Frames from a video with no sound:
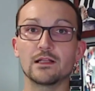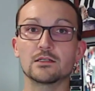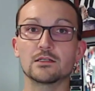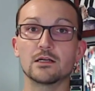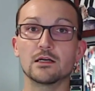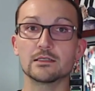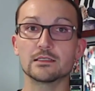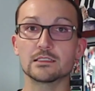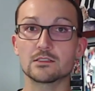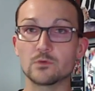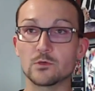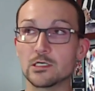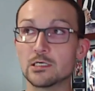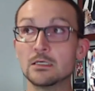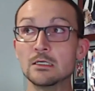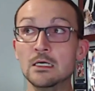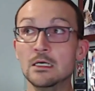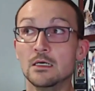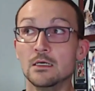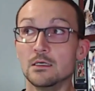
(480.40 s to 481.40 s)
targets were.
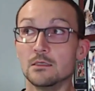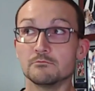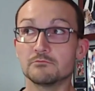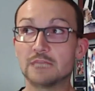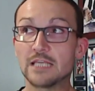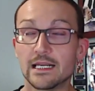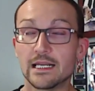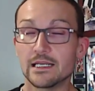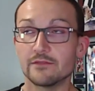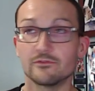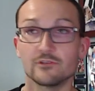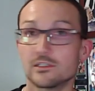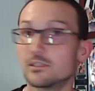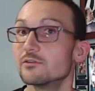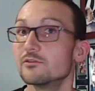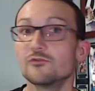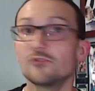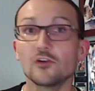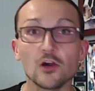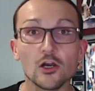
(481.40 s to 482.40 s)
Can't even
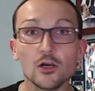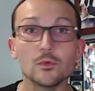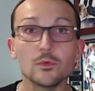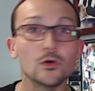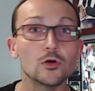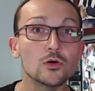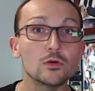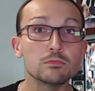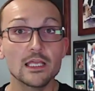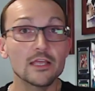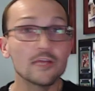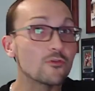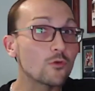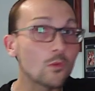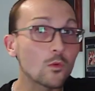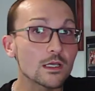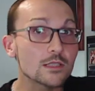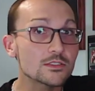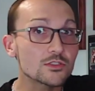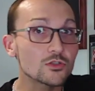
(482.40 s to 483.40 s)
confirm if it
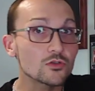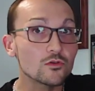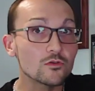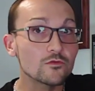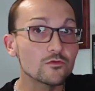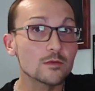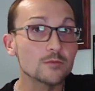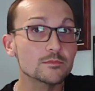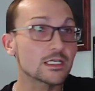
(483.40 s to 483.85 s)
was two of them,